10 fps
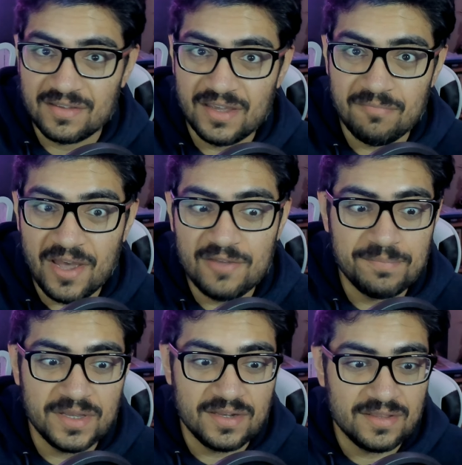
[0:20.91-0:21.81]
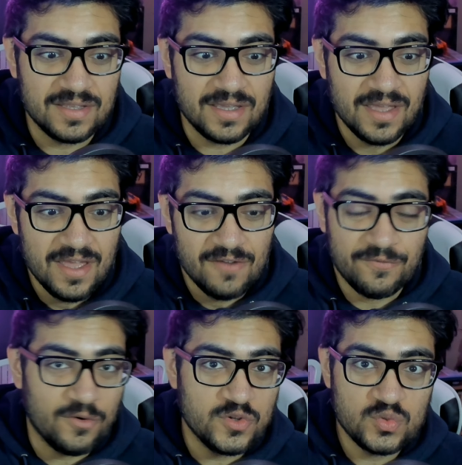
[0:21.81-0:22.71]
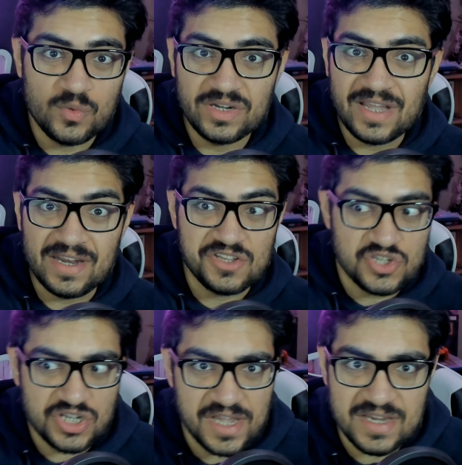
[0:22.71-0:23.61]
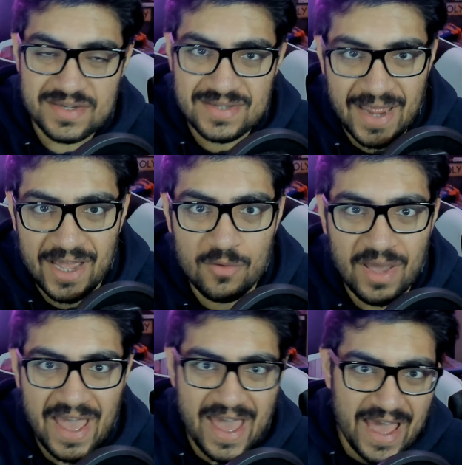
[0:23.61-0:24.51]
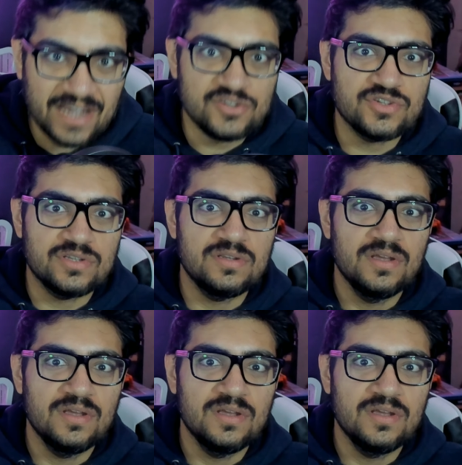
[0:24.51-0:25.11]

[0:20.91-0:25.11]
In my opinion, the first one kind of changed how action